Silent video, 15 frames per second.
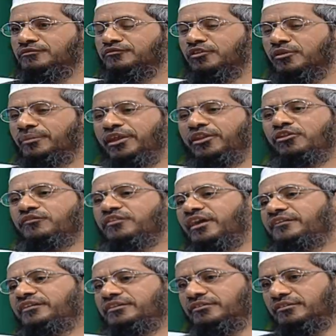from any of the
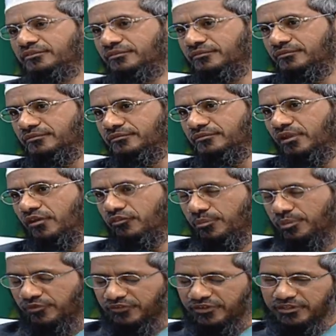hadith of the
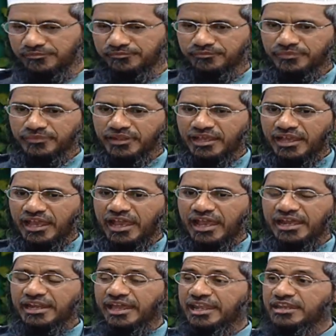Prophet.
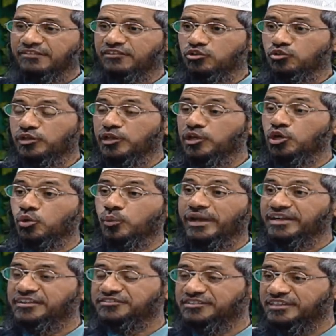And anyone who
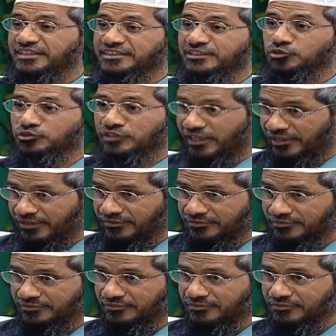innovates a new thing
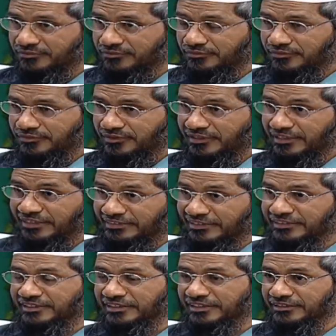in the
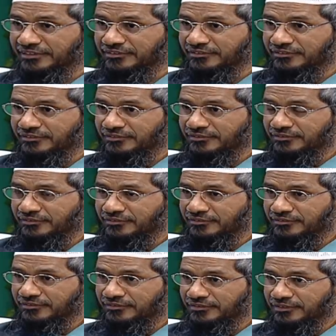deen,
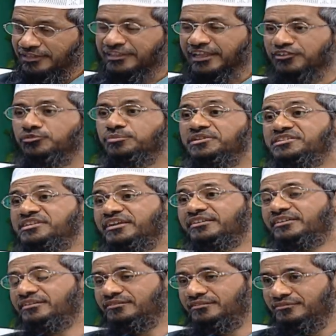it has to be rejected.